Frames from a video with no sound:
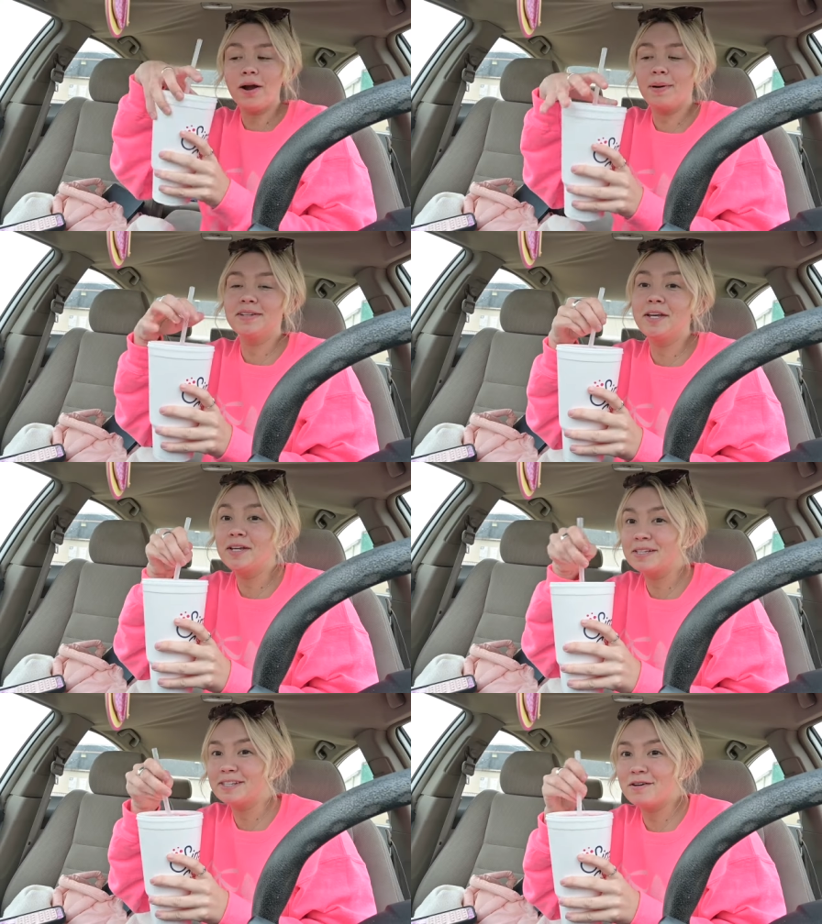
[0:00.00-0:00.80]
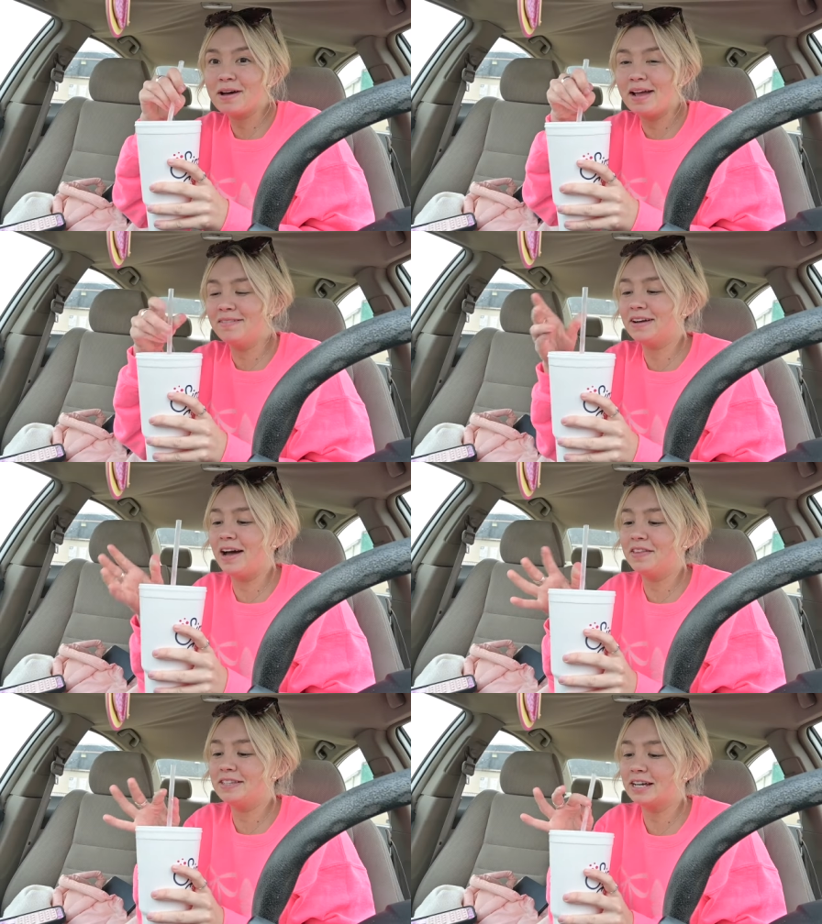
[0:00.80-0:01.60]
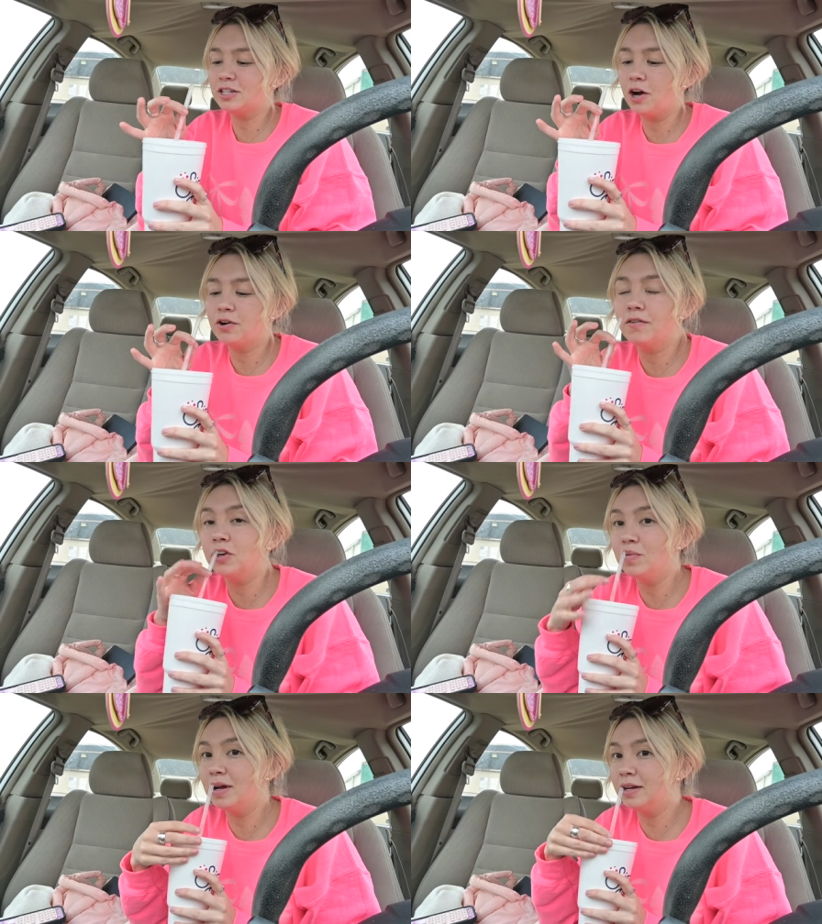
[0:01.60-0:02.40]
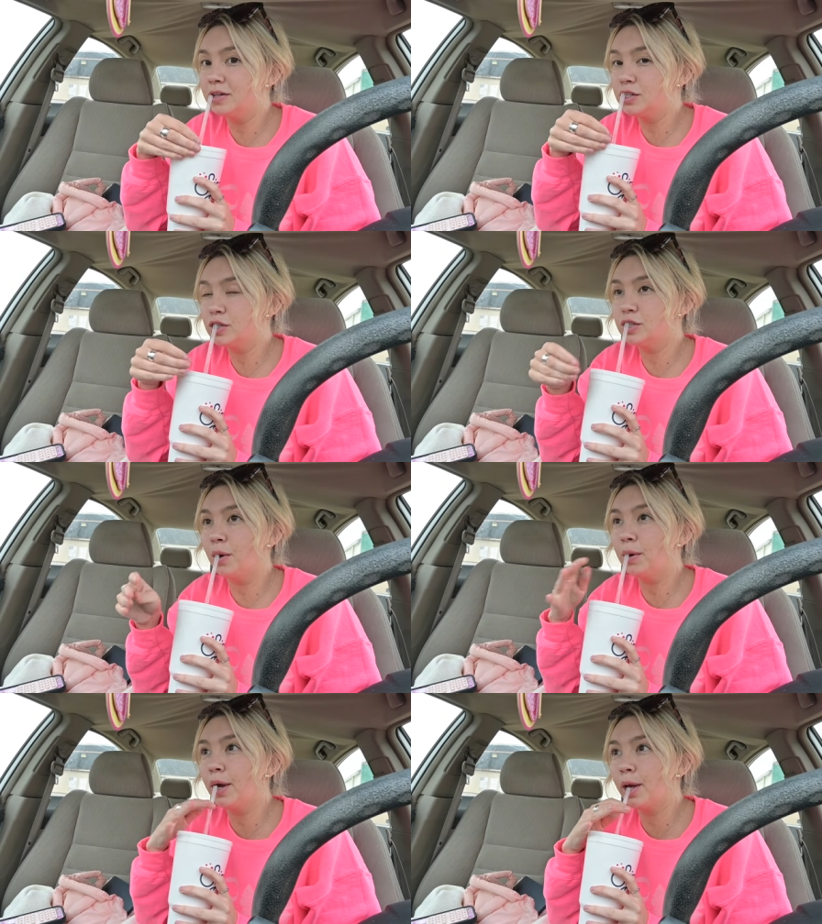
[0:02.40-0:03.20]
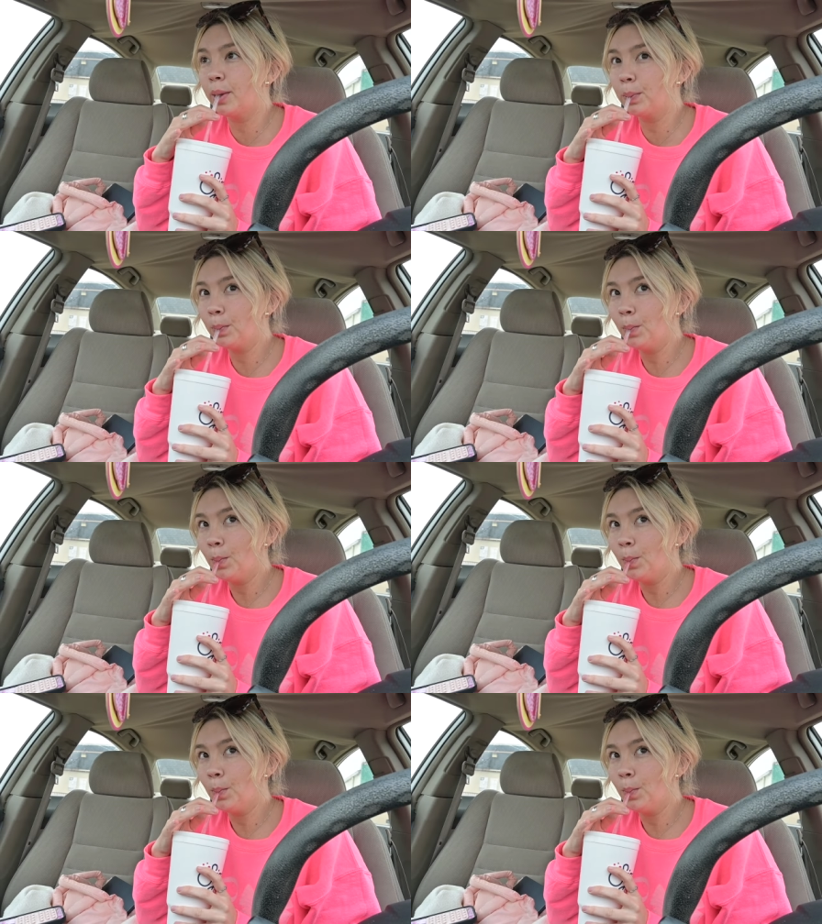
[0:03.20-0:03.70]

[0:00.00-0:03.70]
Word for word: right, besties, so you kind of got the TikTok review, but it is so good.